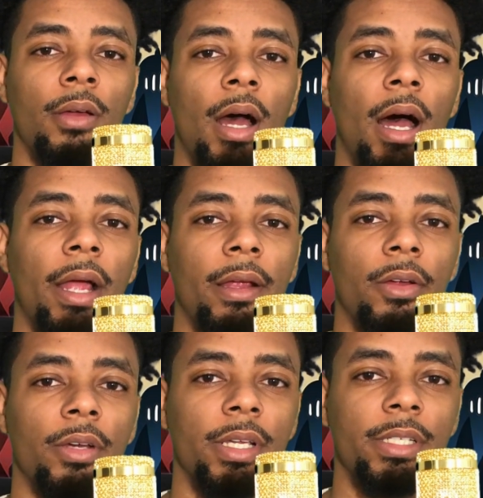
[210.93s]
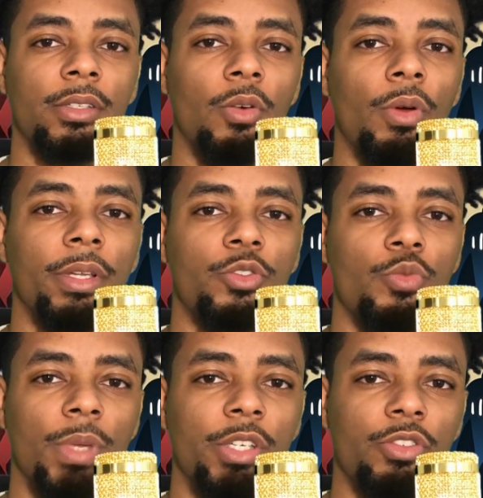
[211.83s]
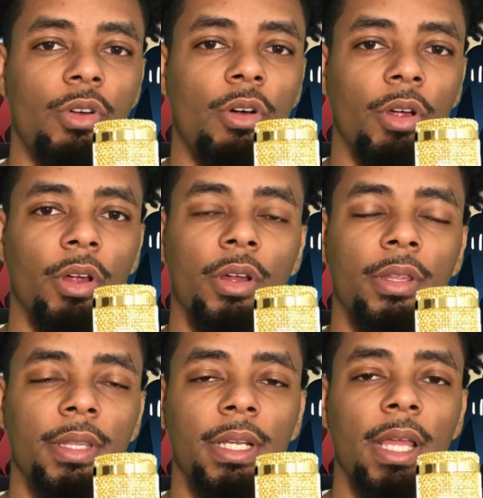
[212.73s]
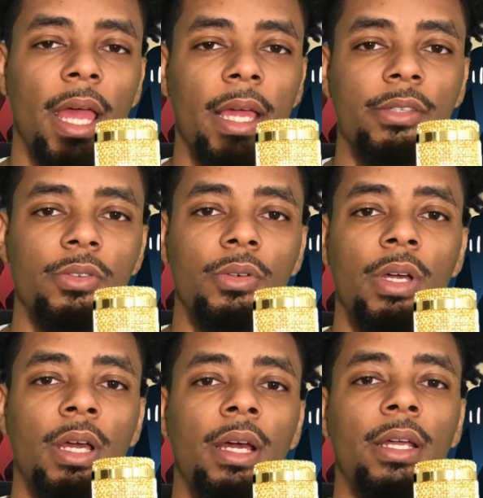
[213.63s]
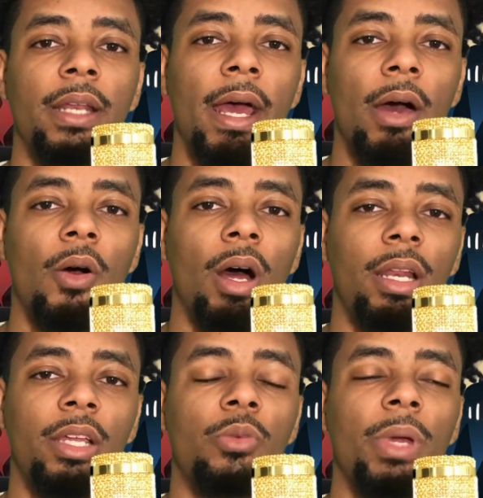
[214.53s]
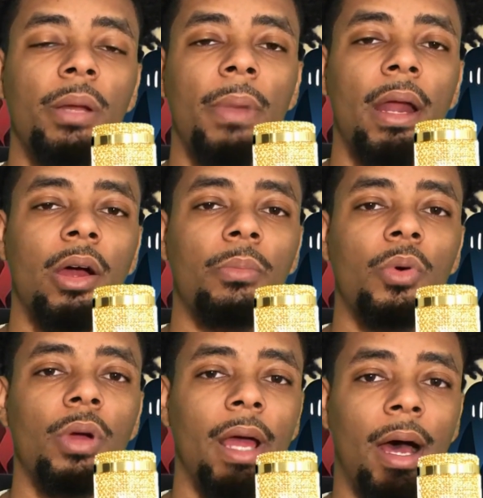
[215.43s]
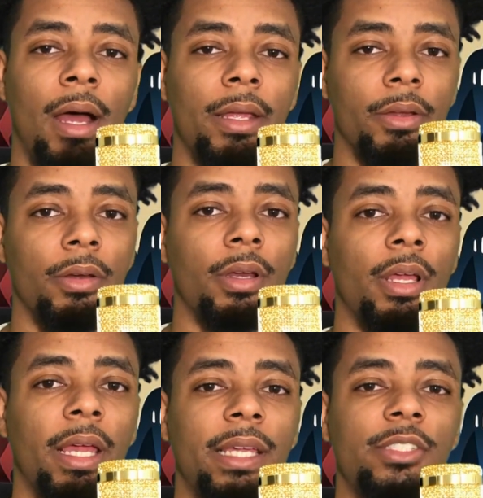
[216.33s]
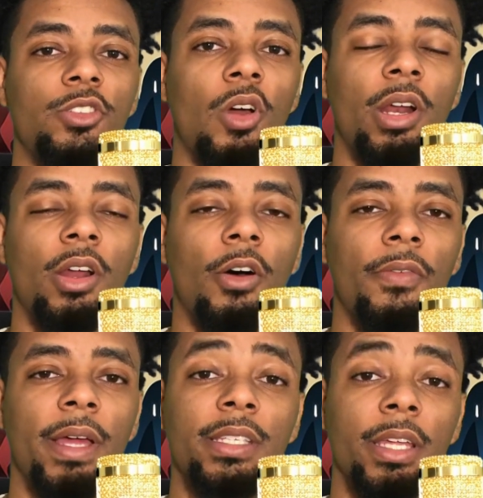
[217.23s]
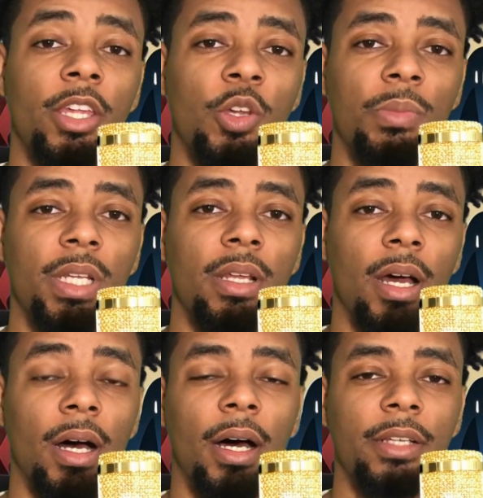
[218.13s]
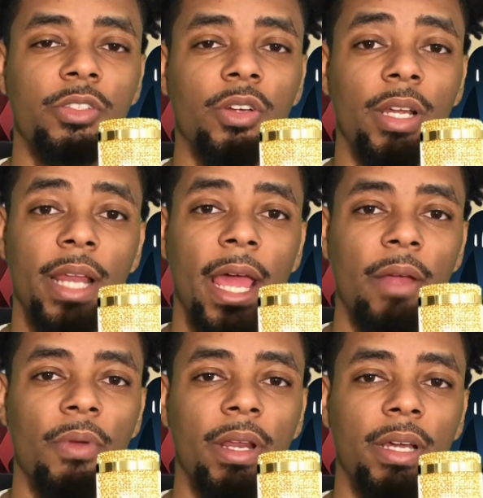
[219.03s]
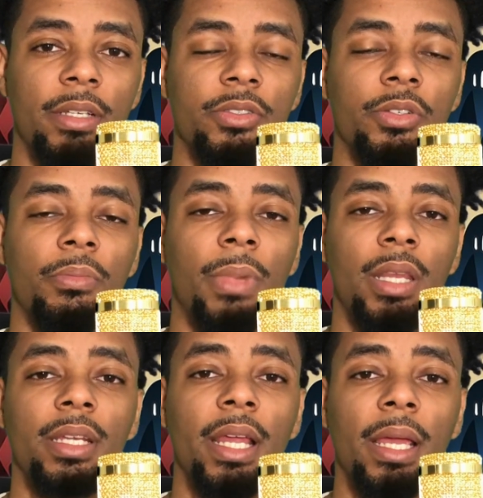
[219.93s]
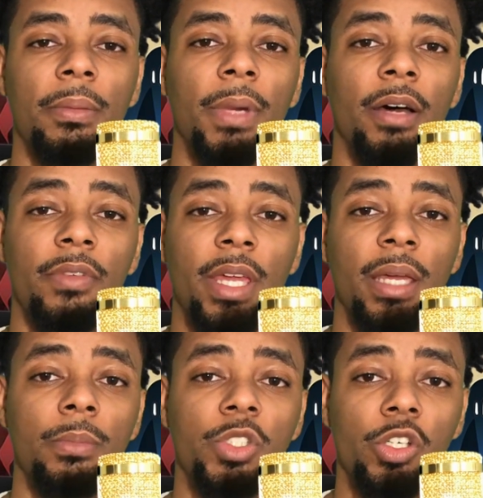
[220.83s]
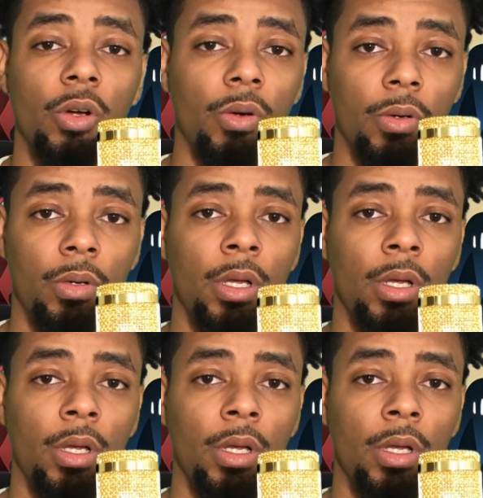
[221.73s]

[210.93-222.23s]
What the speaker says: Iron is going to be stronger than Kazal. Now, a little bit about our boy Iron. He started off as a human, a hunter, an A-ranked hunter by the name of Kim Chol.